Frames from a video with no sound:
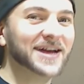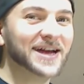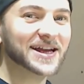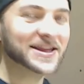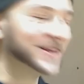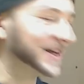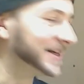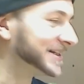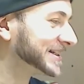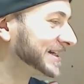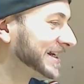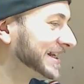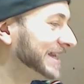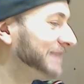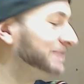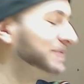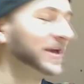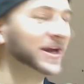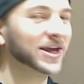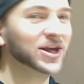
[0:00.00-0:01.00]
Does
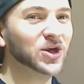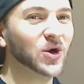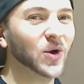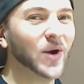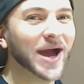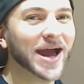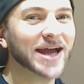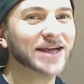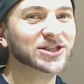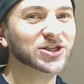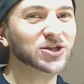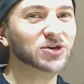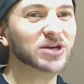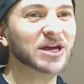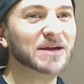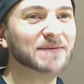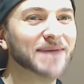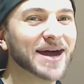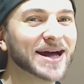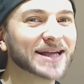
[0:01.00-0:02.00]
clipping your head
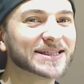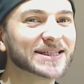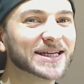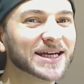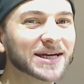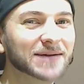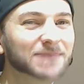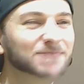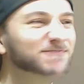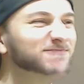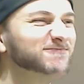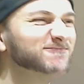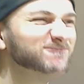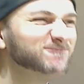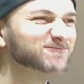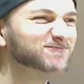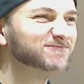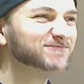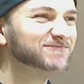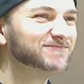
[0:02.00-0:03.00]
unit matter?
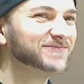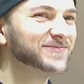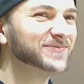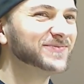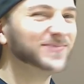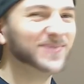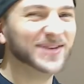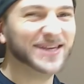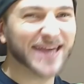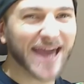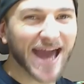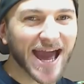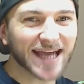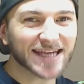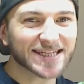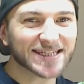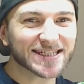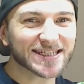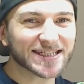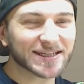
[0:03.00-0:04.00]

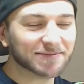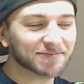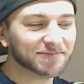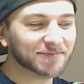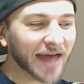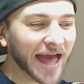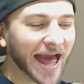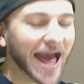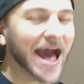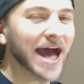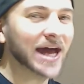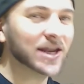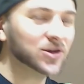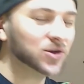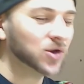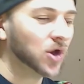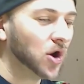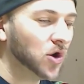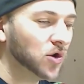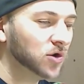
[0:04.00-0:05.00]
Yes
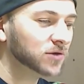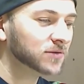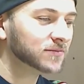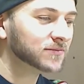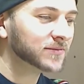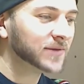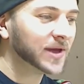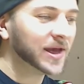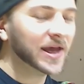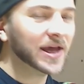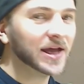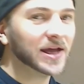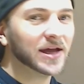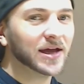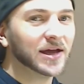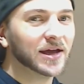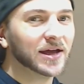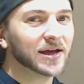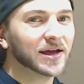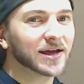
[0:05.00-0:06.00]
and no.
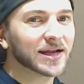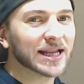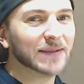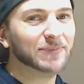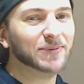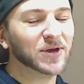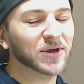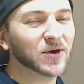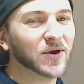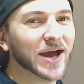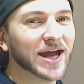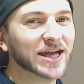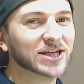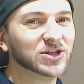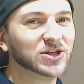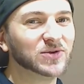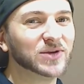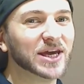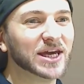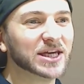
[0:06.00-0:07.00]
Clipping your head
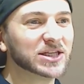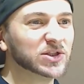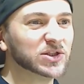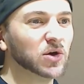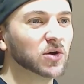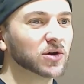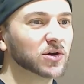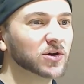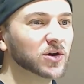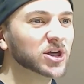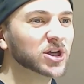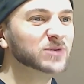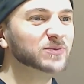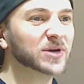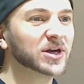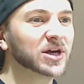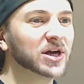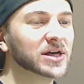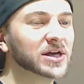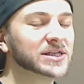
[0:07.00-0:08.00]
unit is not good
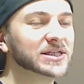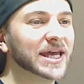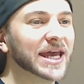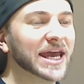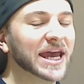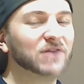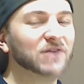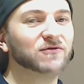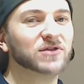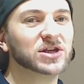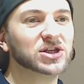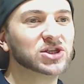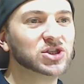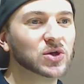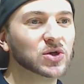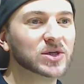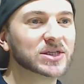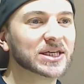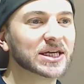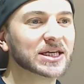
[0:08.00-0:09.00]
because it
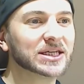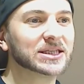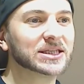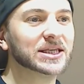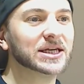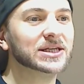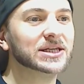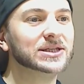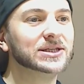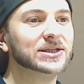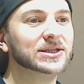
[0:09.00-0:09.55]
reduces the